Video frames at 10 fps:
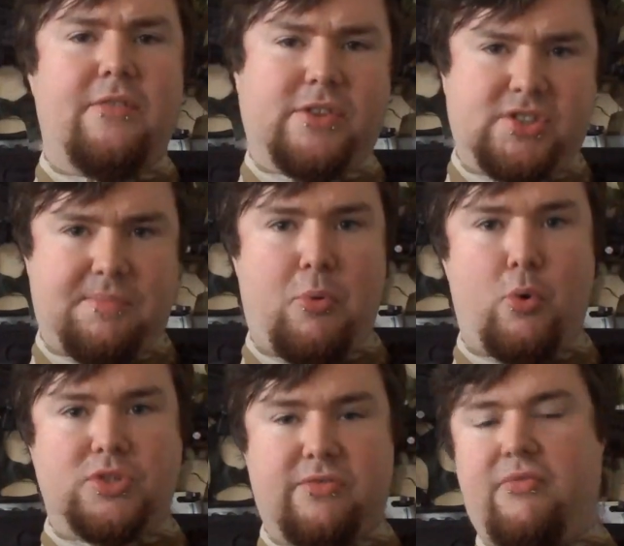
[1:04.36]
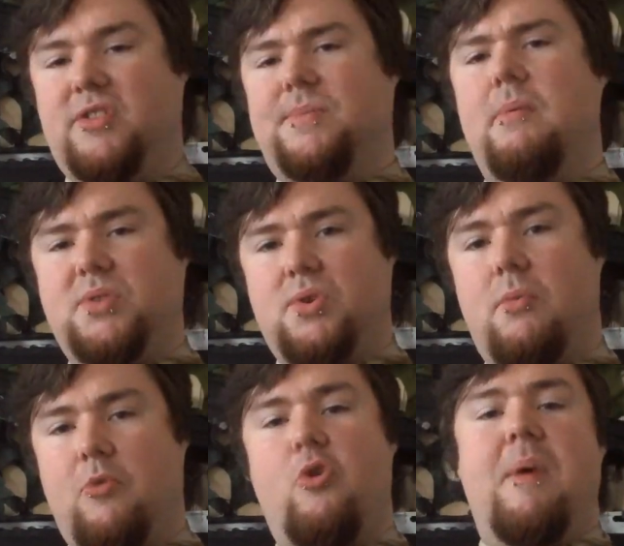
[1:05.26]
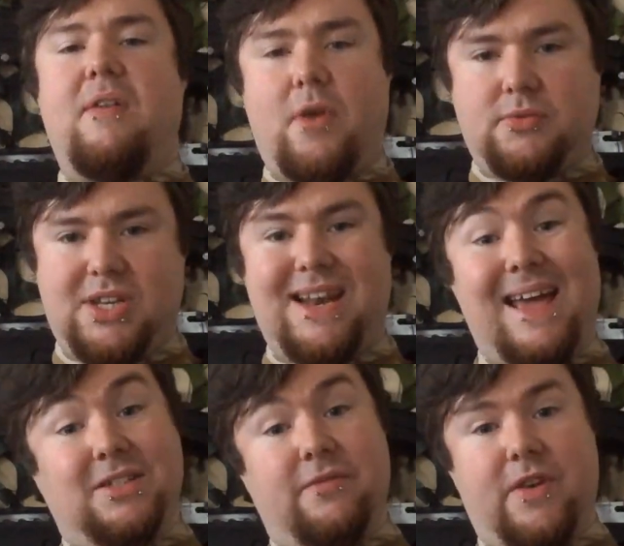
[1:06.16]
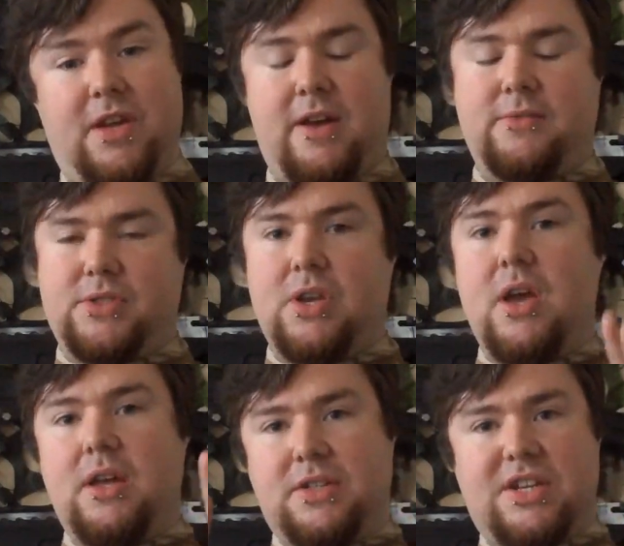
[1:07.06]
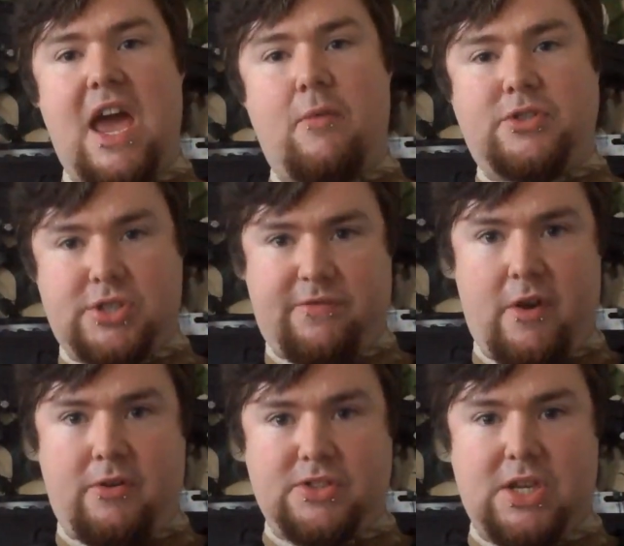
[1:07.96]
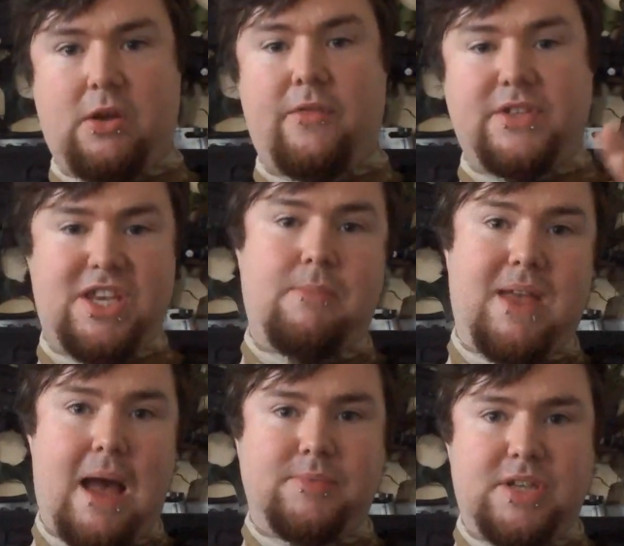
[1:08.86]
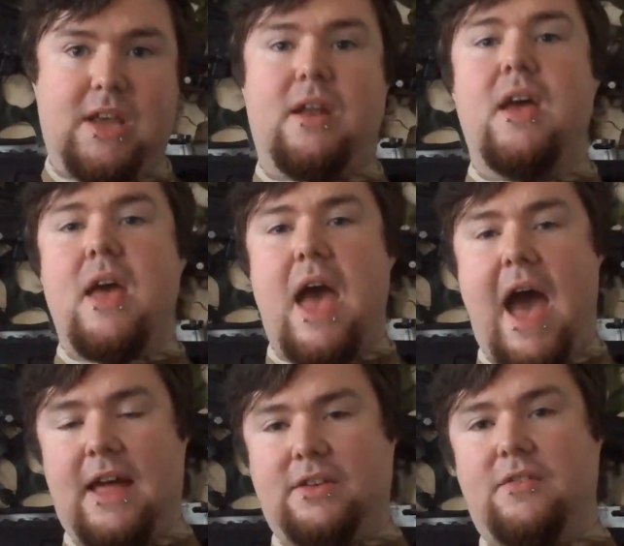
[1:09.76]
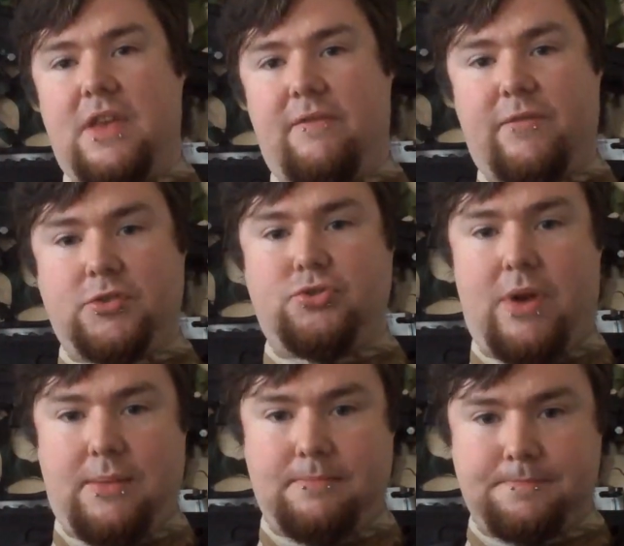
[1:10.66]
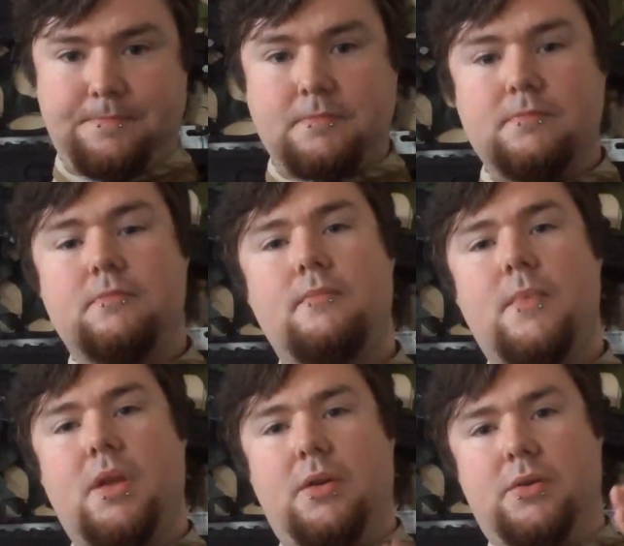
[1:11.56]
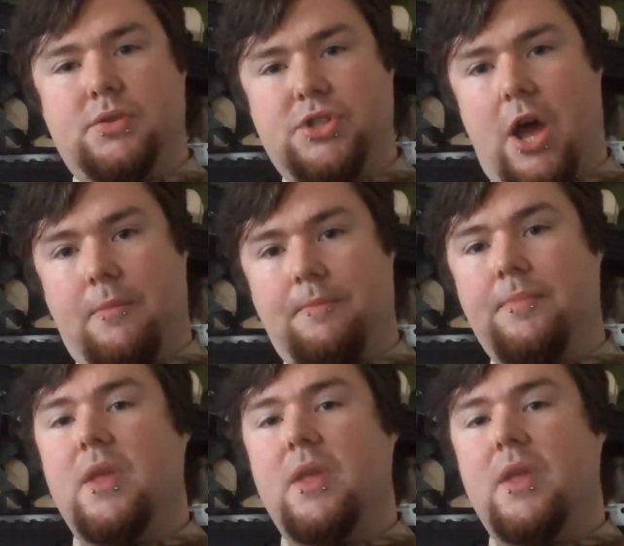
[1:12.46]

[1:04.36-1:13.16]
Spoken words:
other supportive roles, but we'll talk more about those in later videos. Today we're just focusing on the team captain and the infantry. So,